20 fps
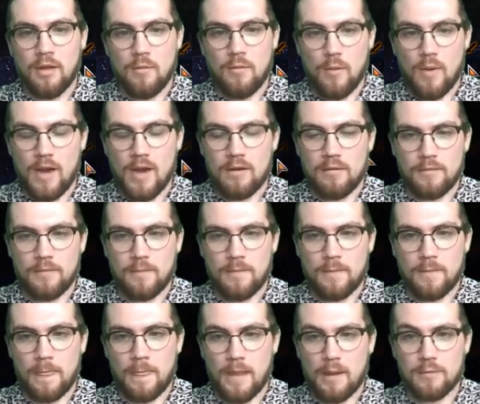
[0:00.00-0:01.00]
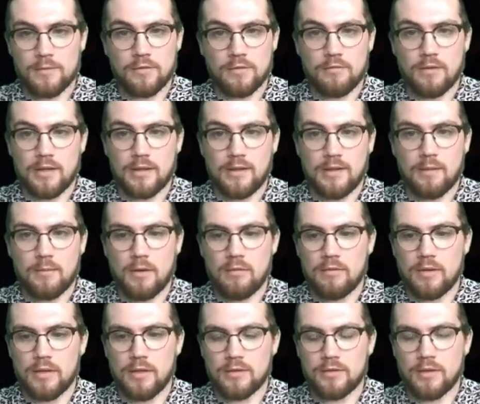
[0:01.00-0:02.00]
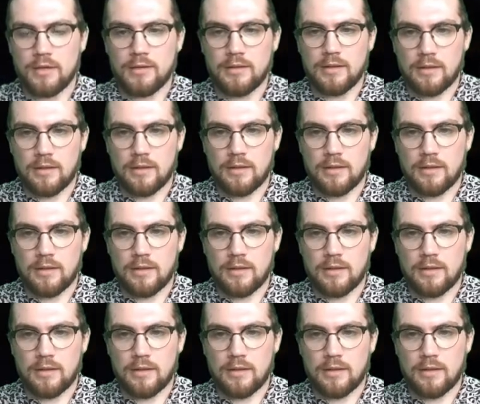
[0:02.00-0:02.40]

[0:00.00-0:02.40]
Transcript: Wow, that was a great game. I really enjoyed that.